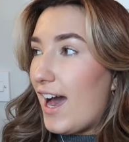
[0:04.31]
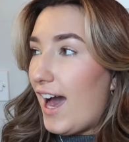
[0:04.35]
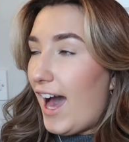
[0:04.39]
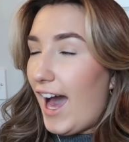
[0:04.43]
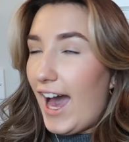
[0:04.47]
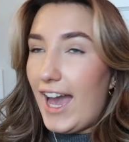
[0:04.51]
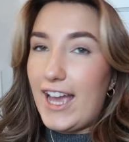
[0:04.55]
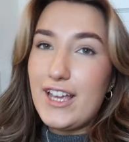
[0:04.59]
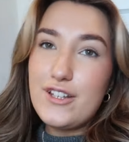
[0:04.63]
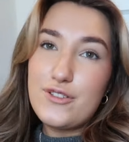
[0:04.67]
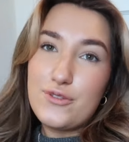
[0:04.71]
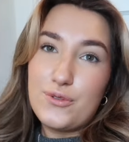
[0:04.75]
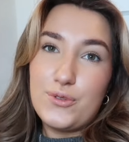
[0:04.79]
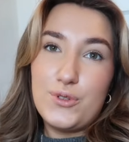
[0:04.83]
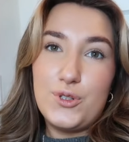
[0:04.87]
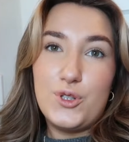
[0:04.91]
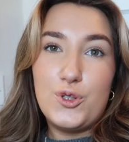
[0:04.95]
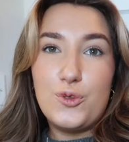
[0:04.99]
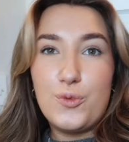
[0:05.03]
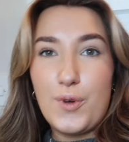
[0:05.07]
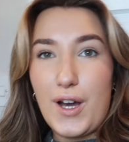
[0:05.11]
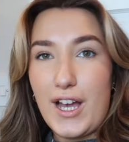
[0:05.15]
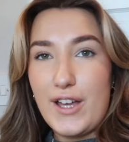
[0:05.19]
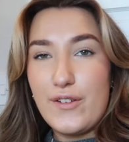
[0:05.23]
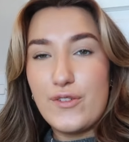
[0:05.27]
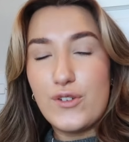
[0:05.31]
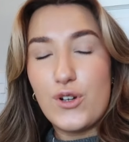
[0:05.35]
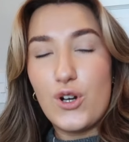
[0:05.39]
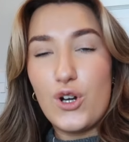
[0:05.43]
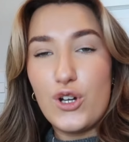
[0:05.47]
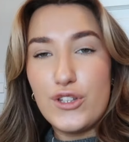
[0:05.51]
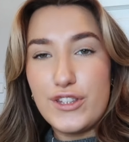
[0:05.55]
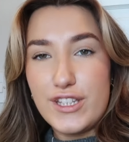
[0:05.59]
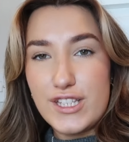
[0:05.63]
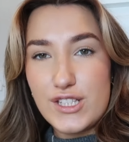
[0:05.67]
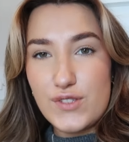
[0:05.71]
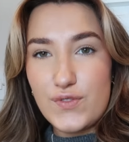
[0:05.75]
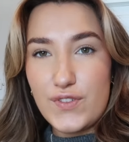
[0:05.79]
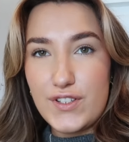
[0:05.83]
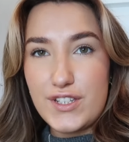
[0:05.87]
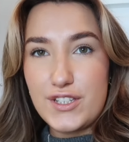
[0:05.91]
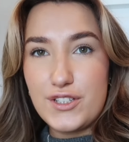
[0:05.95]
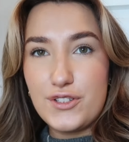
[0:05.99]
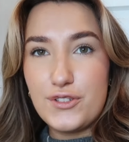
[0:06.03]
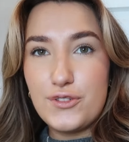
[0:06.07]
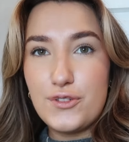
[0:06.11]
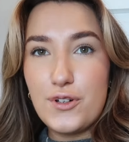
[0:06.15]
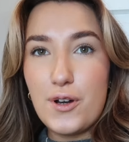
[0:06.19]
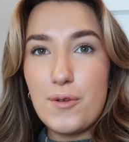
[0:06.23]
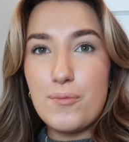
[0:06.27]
I don't know what I've called this video,